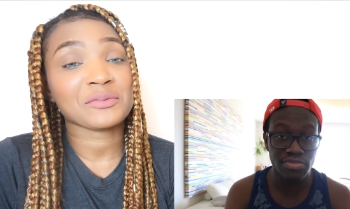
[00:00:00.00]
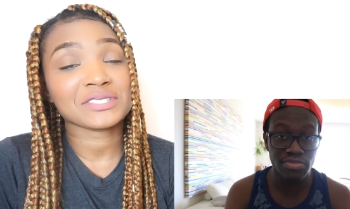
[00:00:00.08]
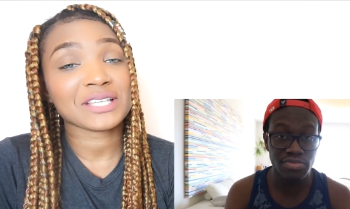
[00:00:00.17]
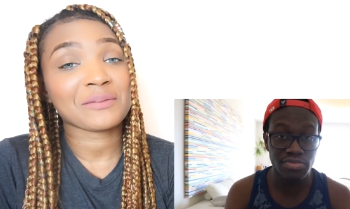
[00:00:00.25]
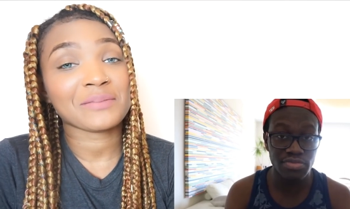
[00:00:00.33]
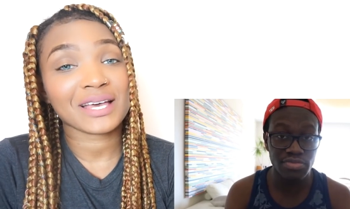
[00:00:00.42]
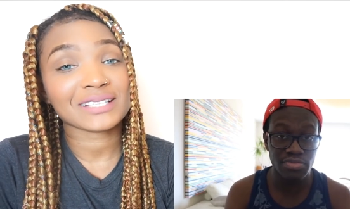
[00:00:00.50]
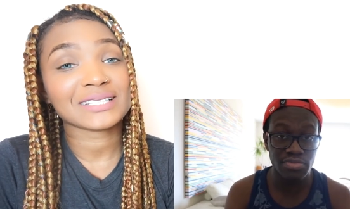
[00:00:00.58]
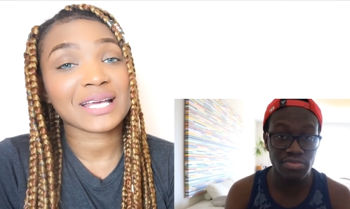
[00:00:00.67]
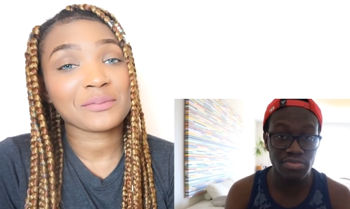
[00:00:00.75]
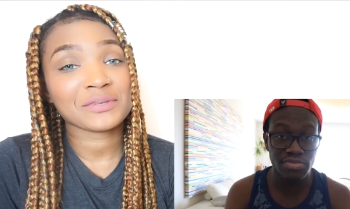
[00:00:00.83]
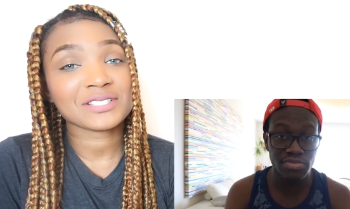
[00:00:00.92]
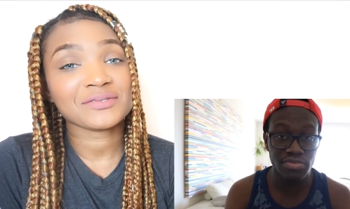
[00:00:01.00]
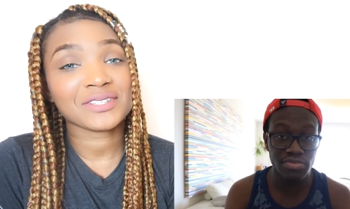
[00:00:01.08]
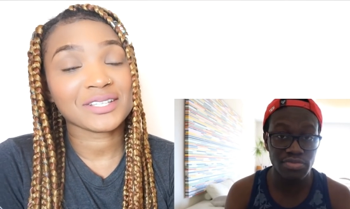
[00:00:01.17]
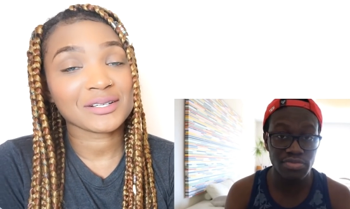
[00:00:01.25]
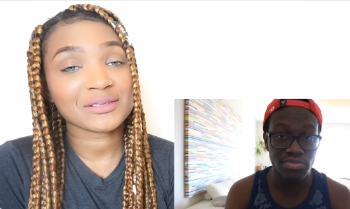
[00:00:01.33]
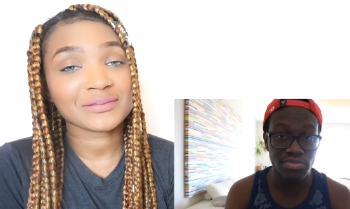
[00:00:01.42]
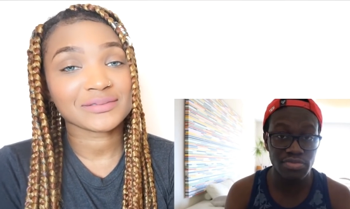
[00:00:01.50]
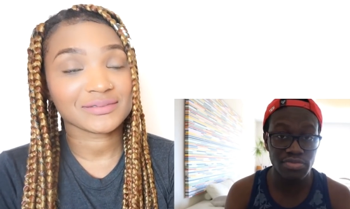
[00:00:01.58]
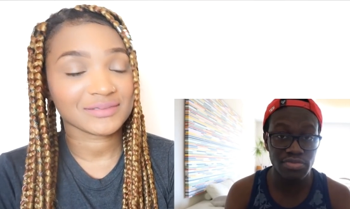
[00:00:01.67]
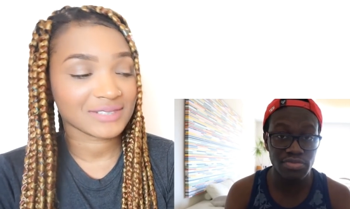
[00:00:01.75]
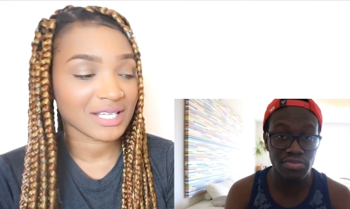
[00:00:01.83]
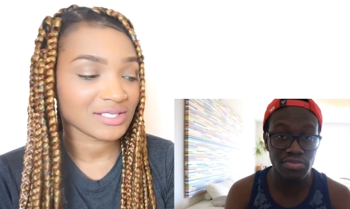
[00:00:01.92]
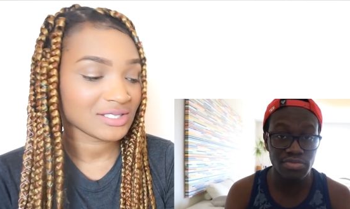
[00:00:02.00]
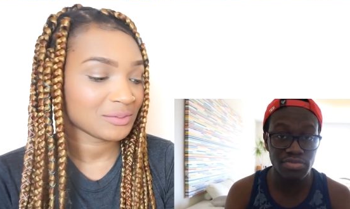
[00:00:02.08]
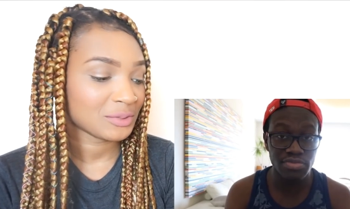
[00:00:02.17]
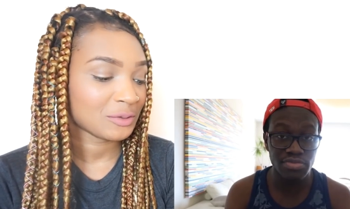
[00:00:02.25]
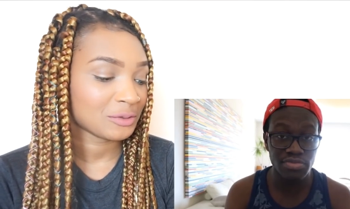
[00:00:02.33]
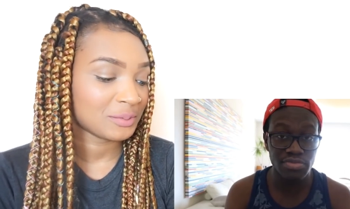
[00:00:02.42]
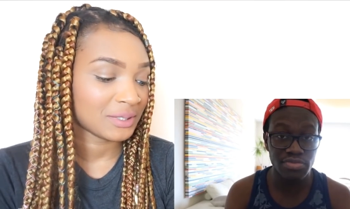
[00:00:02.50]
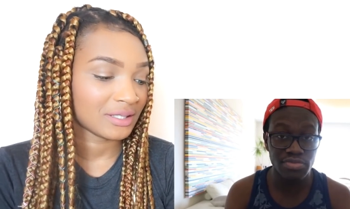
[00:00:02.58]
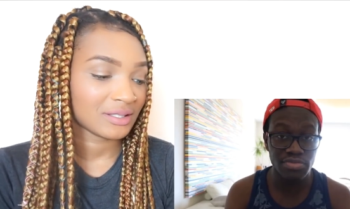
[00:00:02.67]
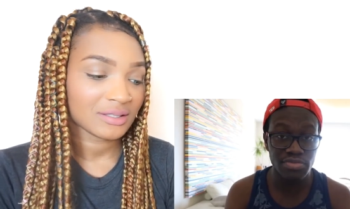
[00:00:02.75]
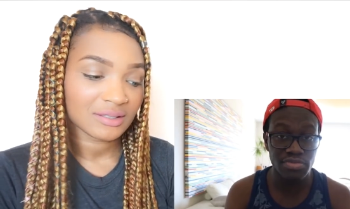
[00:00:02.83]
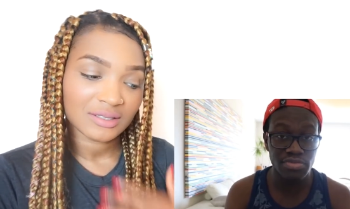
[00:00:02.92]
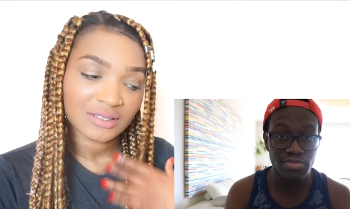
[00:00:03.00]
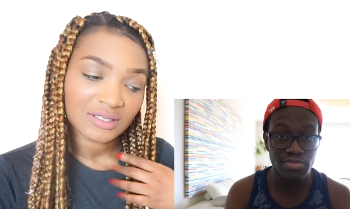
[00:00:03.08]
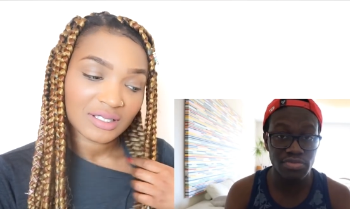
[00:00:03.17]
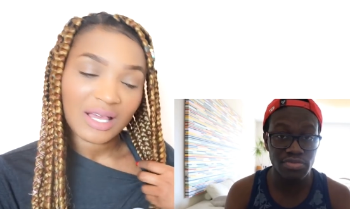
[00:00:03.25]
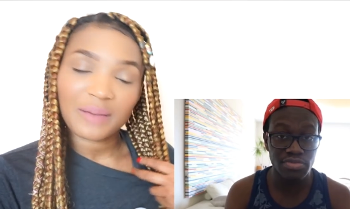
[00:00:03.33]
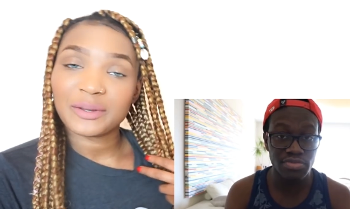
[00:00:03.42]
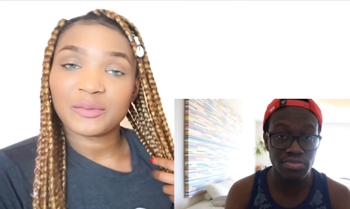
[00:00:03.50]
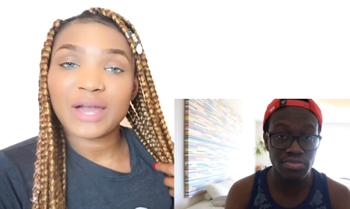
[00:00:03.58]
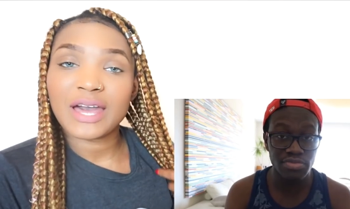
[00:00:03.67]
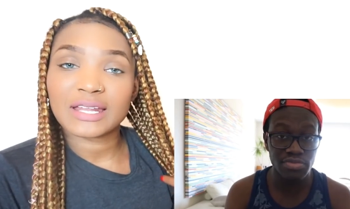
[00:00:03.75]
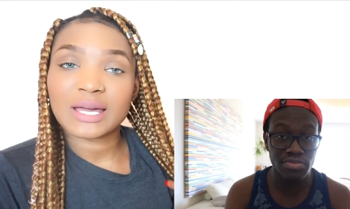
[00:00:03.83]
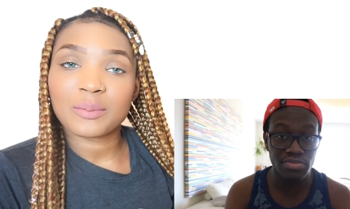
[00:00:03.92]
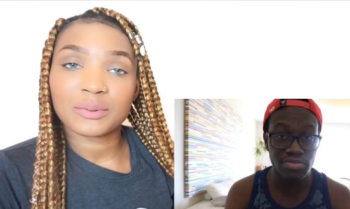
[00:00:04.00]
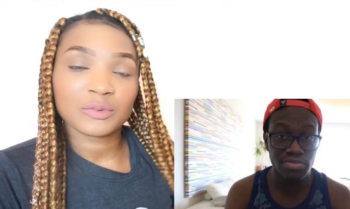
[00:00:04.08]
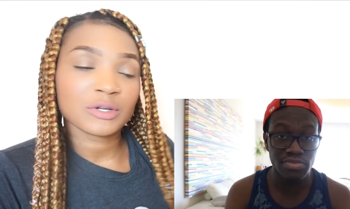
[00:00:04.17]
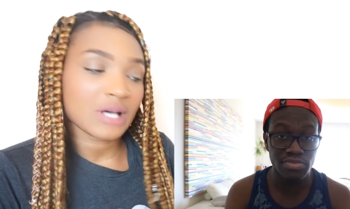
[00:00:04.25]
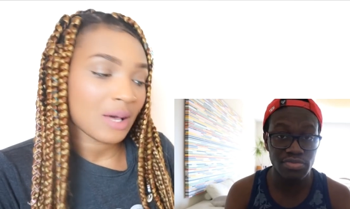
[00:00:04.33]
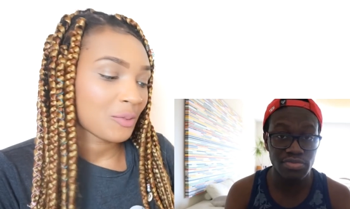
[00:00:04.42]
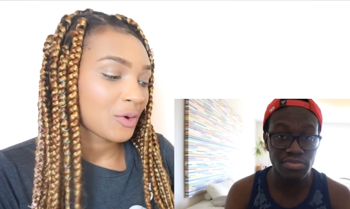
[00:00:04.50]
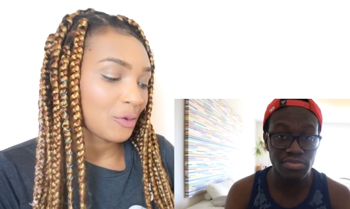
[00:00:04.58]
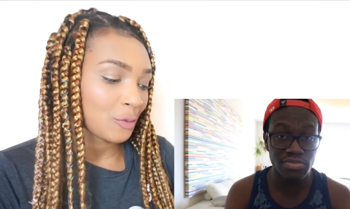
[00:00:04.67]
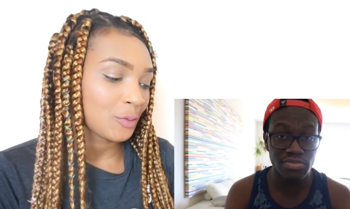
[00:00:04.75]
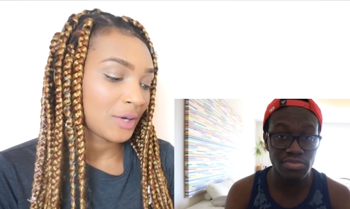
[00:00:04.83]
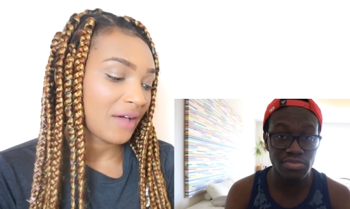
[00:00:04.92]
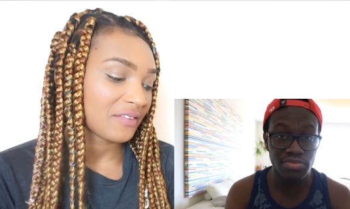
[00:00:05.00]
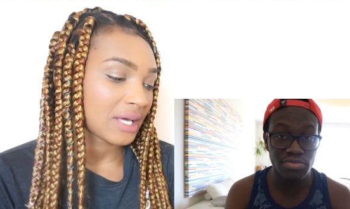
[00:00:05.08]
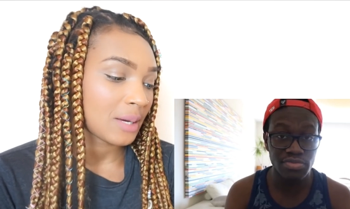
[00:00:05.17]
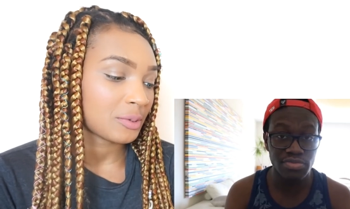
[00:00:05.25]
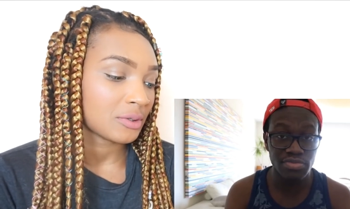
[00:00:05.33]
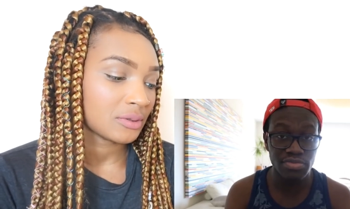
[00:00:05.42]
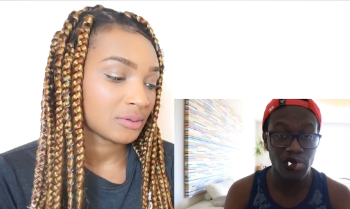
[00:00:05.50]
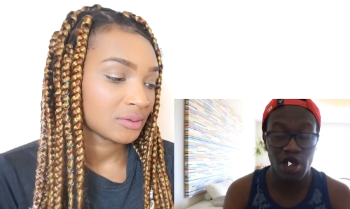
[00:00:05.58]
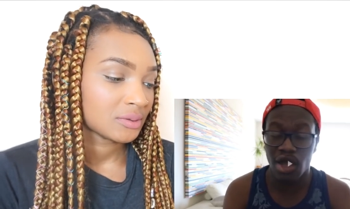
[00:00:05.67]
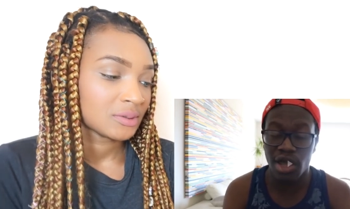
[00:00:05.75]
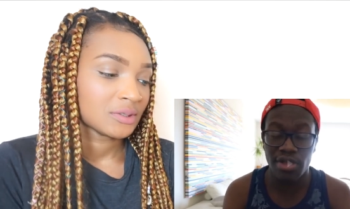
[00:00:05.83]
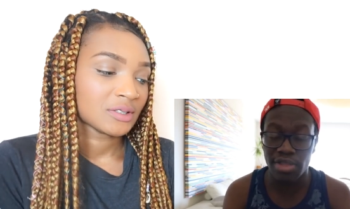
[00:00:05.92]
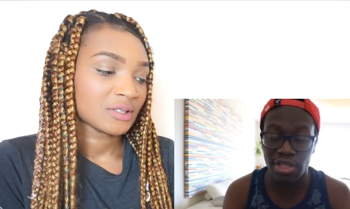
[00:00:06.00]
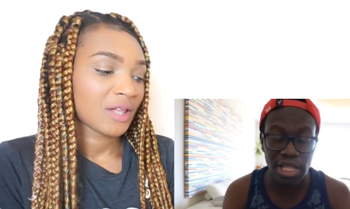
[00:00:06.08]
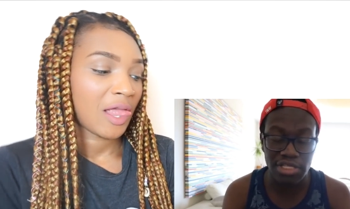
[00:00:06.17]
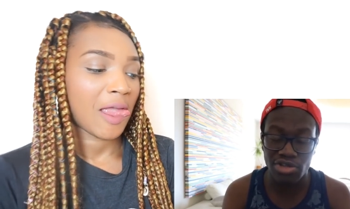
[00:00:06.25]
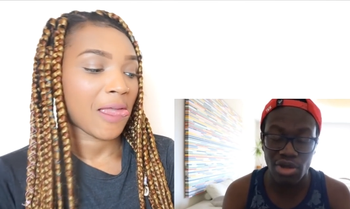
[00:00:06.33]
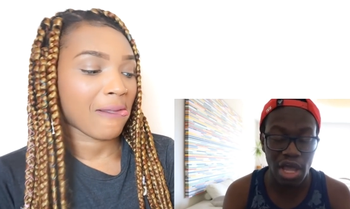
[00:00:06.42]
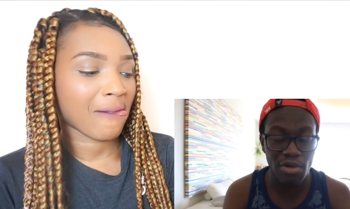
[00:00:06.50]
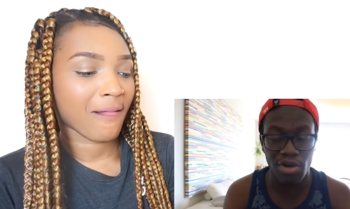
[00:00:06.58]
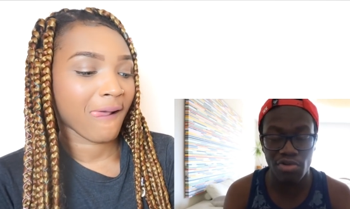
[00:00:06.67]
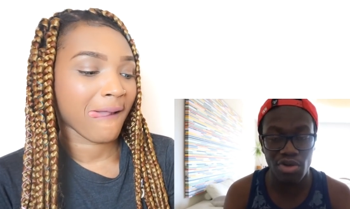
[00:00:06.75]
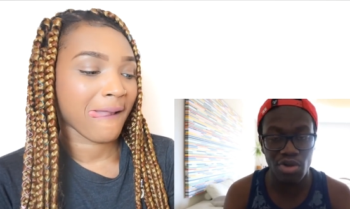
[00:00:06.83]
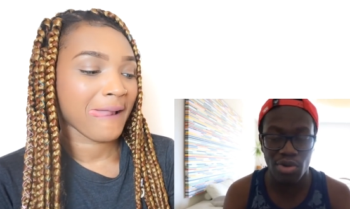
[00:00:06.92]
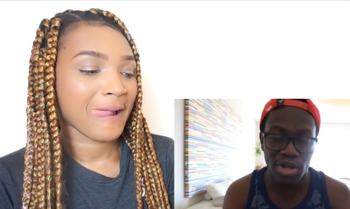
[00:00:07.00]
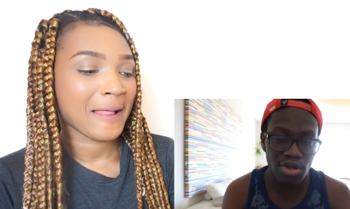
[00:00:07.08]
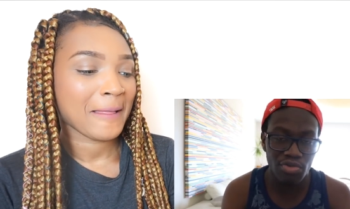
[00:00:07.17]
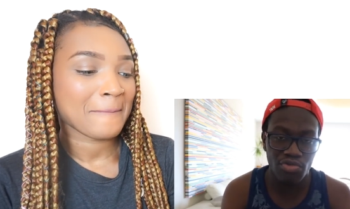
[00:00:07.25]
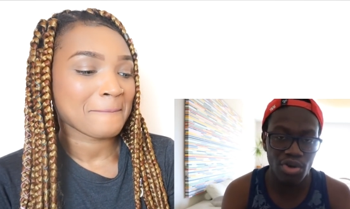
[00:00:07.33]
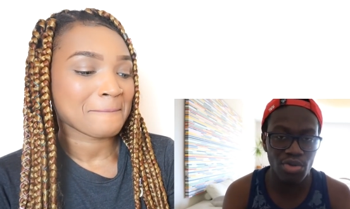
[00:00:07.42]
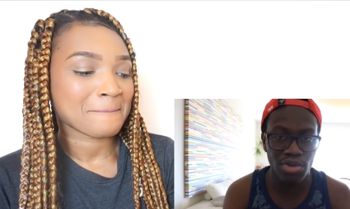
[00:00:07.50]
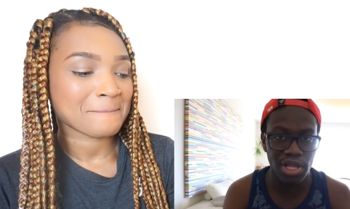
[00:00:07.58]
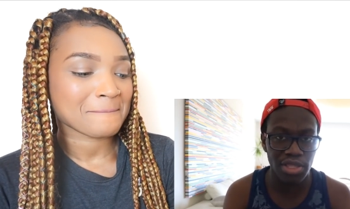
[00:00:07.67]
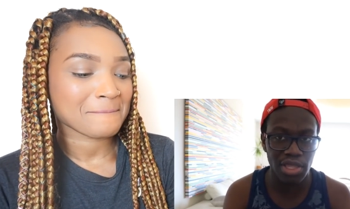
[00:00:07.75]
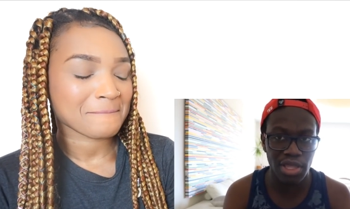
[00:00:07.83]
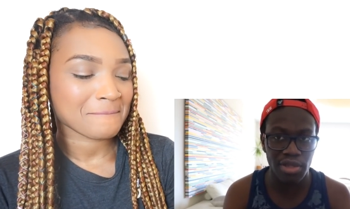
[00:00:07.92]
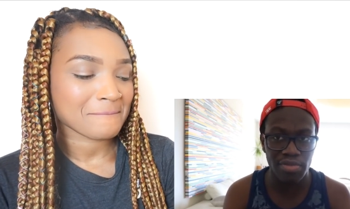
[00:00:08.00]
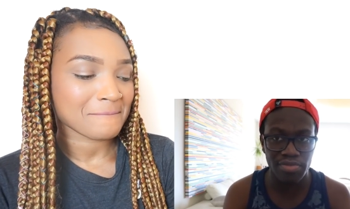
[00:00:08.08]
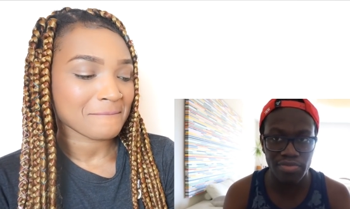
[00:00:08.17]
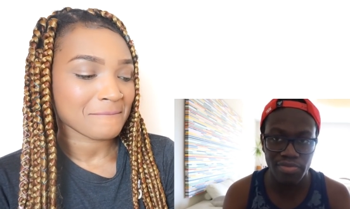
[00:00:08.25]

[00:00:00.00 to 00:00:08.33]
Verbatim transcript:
Speaker 1: you said backstab in this video, Deji, we would be, I mean, we had a couple. We'll, we would have a couple.
Speaker 2: I, that's not how I roll. I don't roll like that.